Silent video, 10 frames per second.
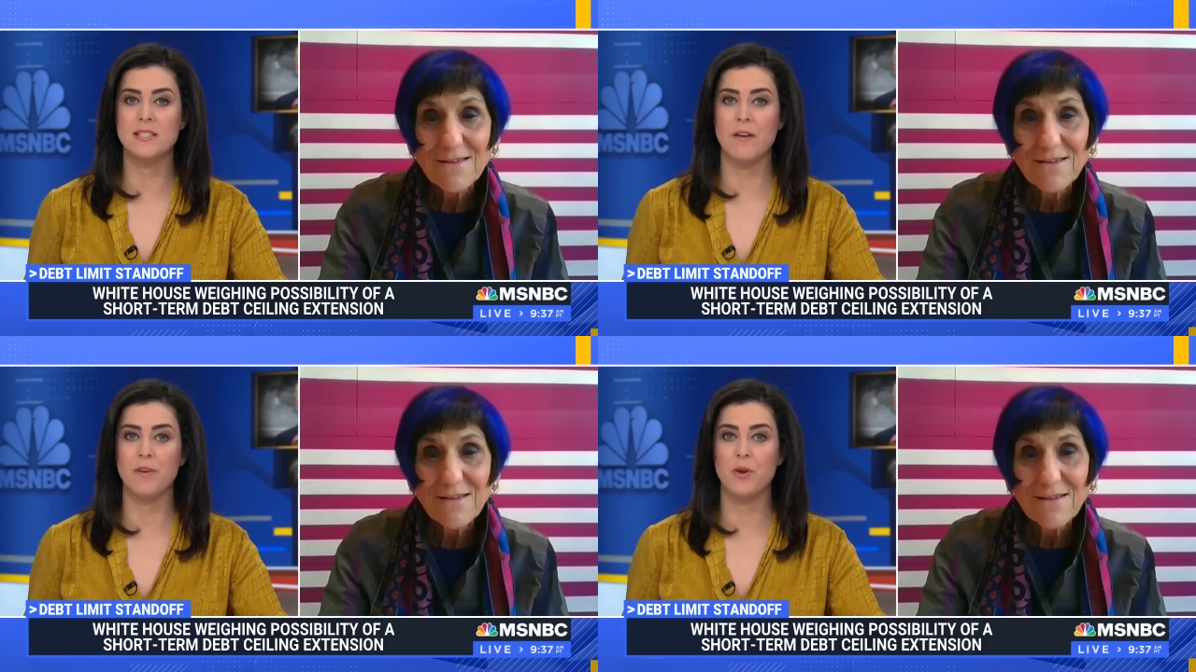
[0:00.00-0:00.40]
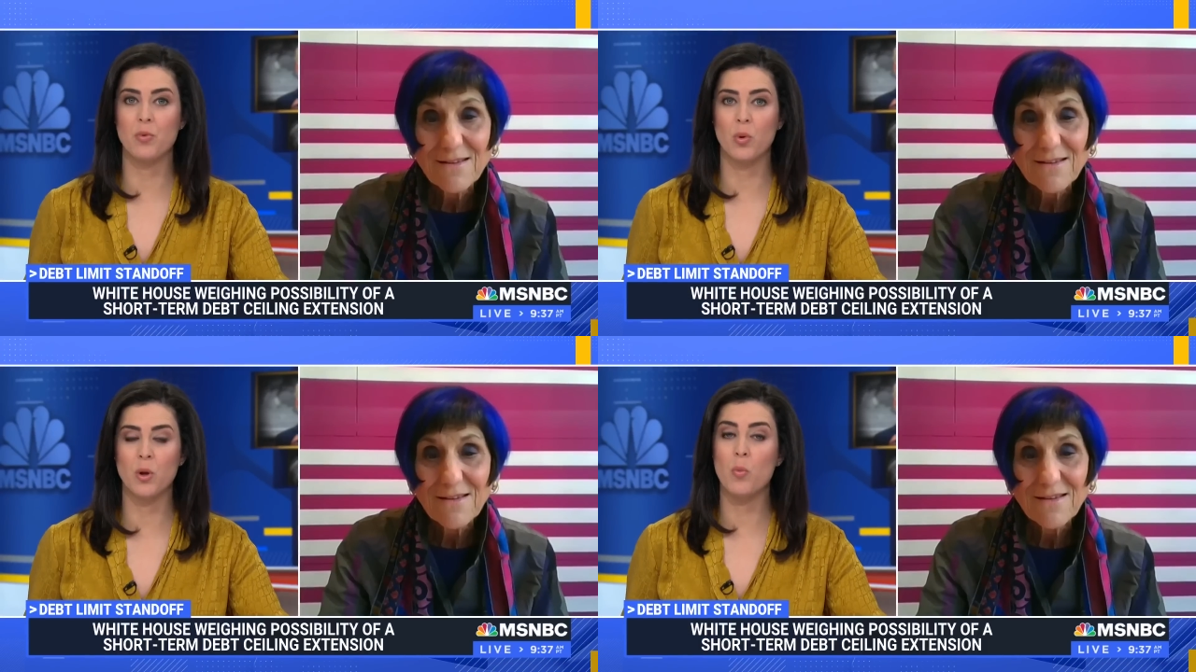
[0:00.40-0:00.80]
Speaker 1: Stephanie
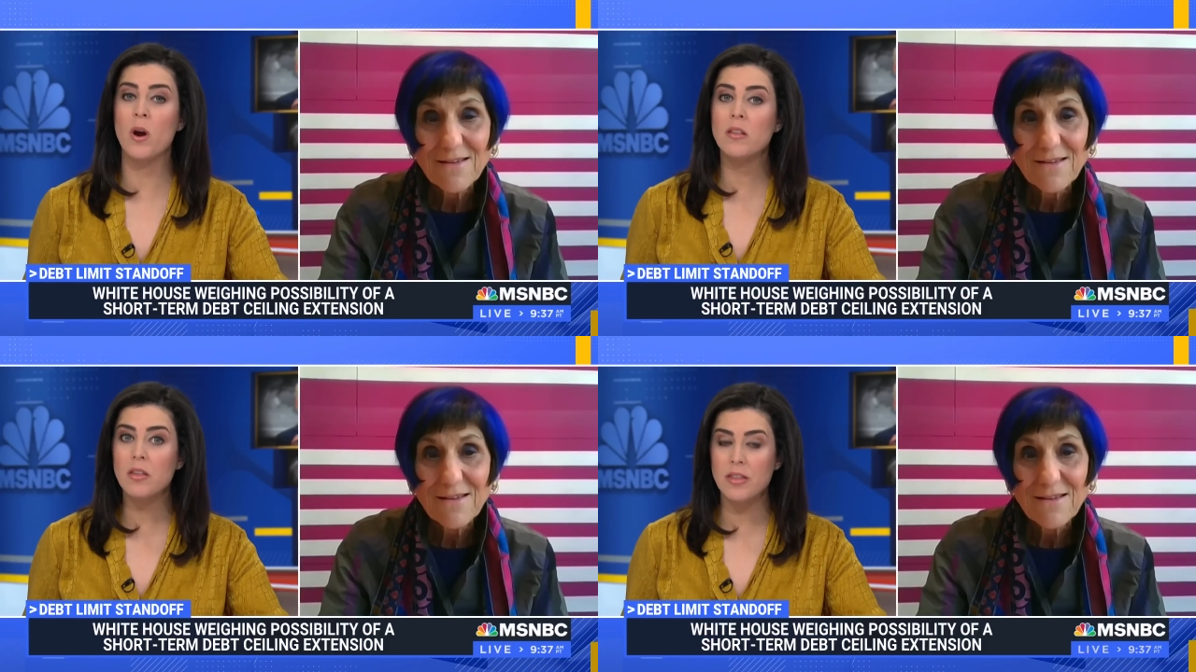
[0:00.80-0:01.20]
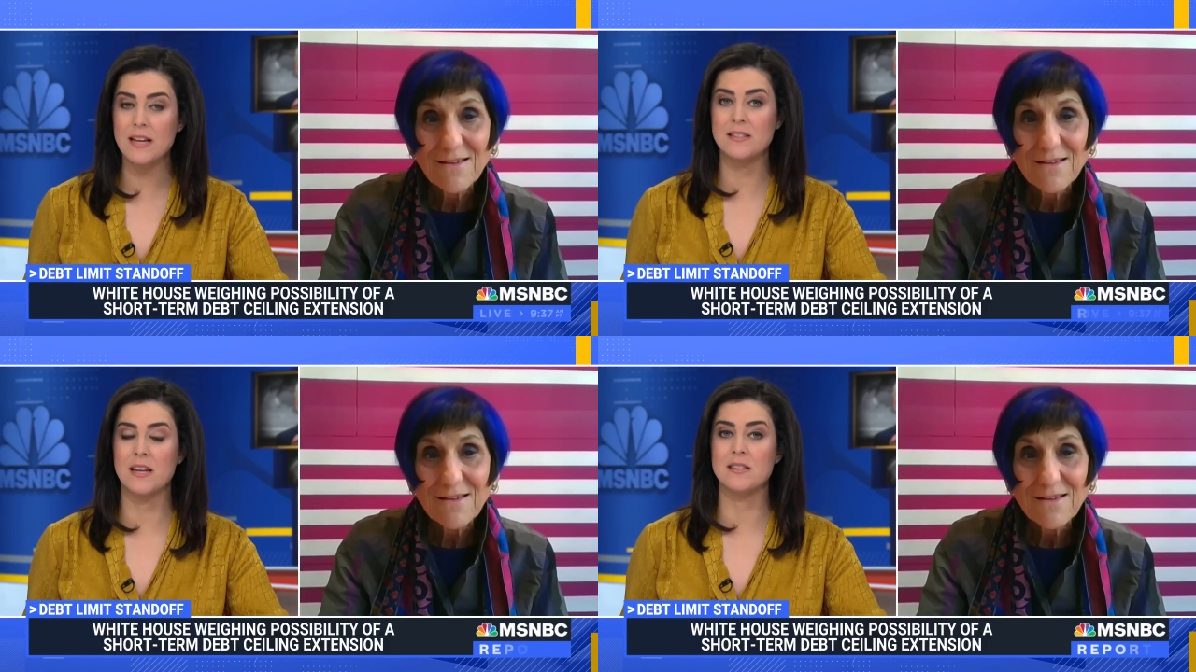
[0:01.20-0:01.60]
Ruhle, and one of the things
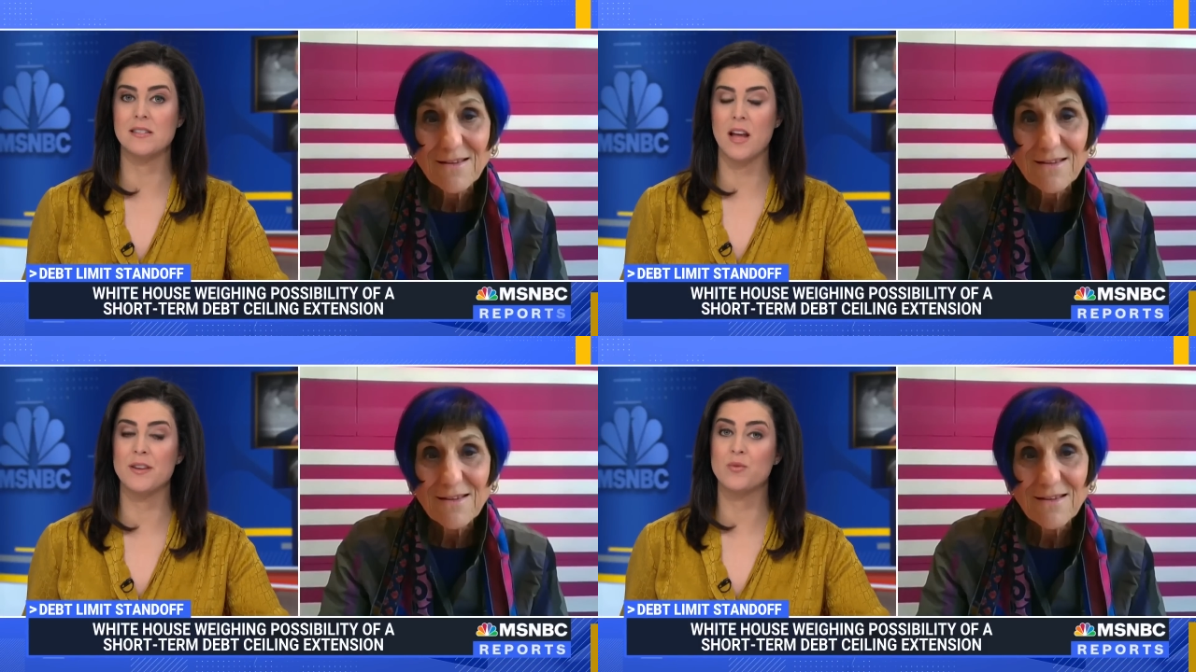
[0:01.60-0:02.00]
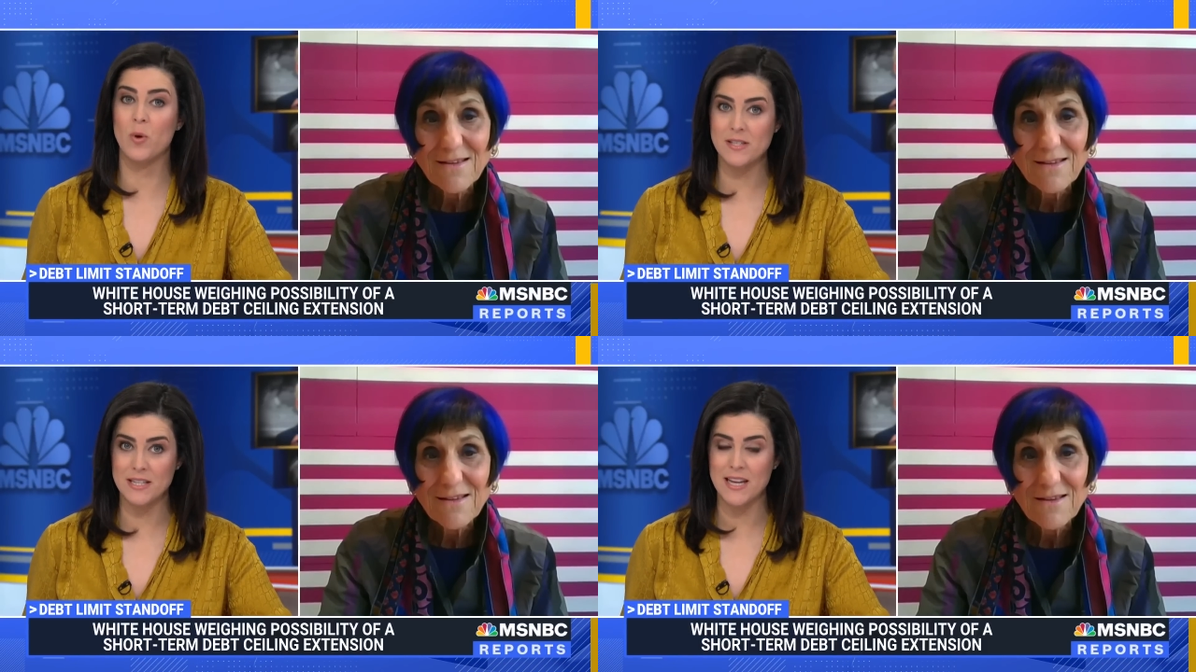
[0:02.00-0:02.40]
they discussed was
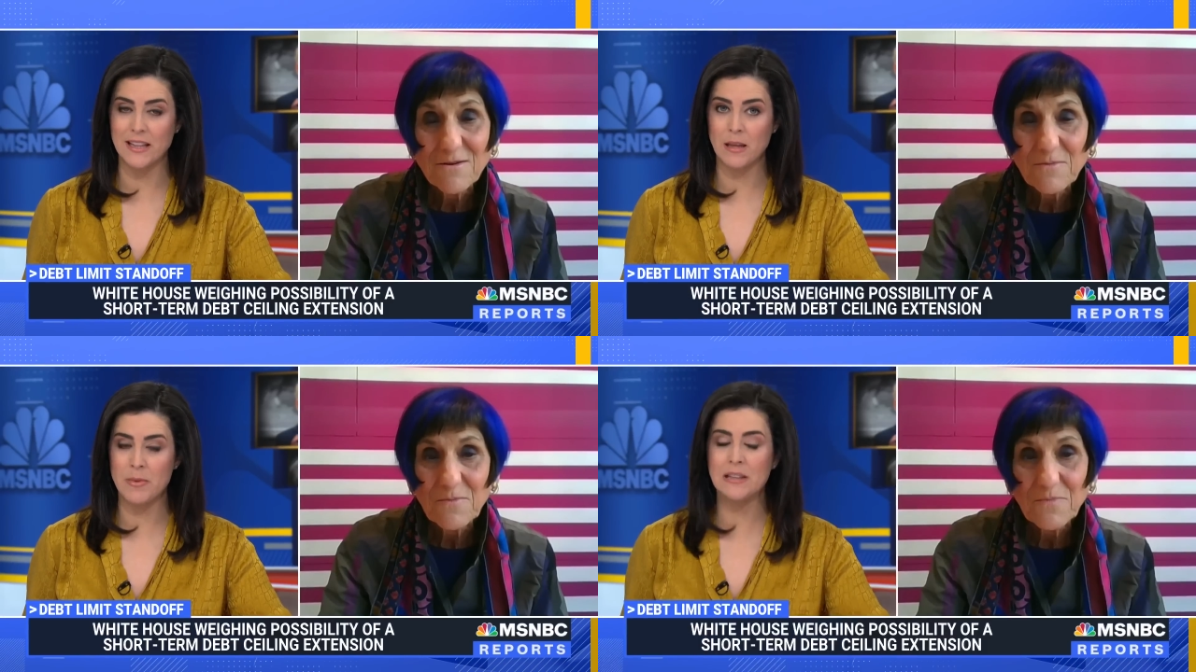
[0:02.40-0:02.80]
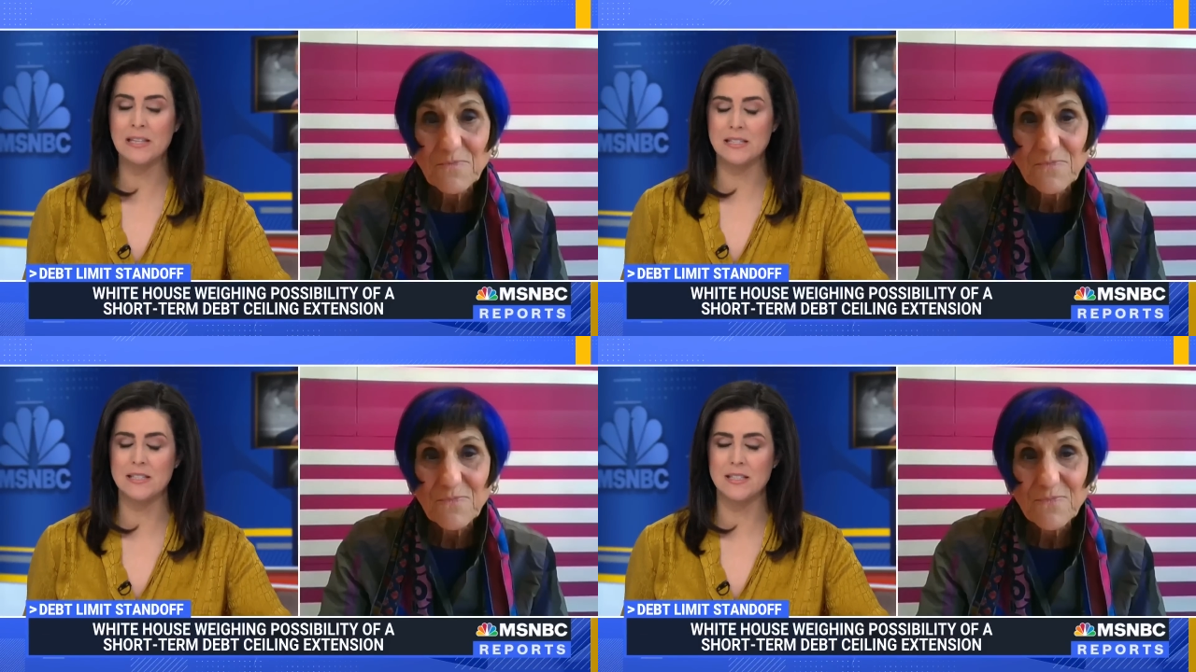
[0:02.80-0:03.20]
the debt limit. Let's
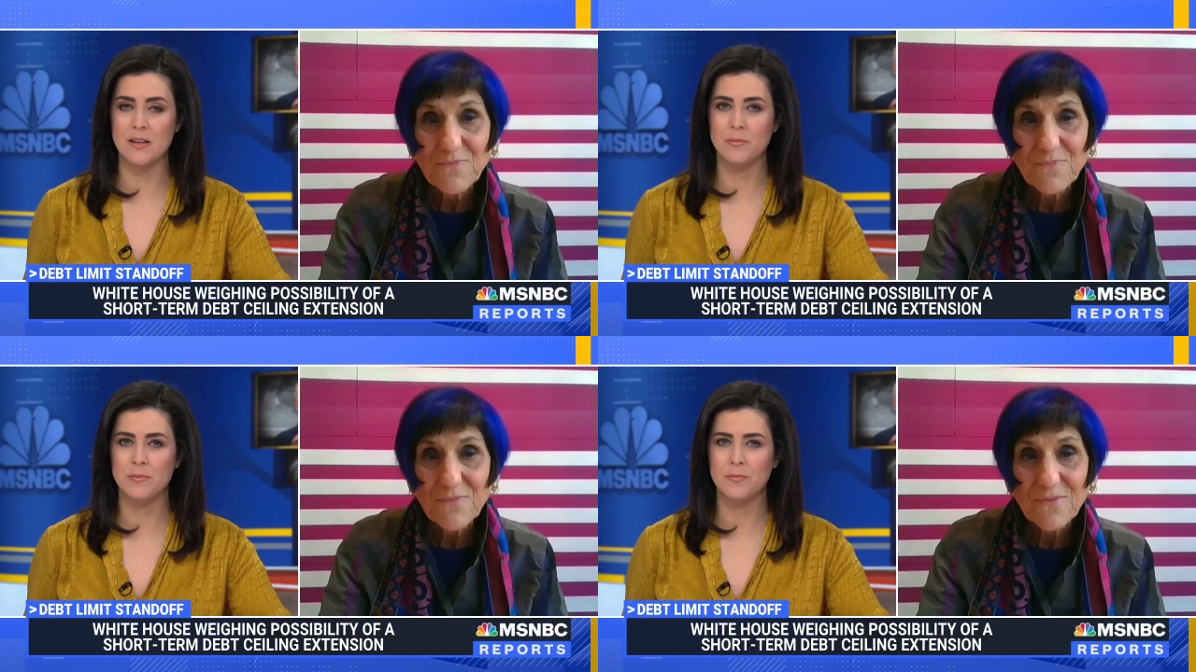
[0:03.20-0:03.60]
listen.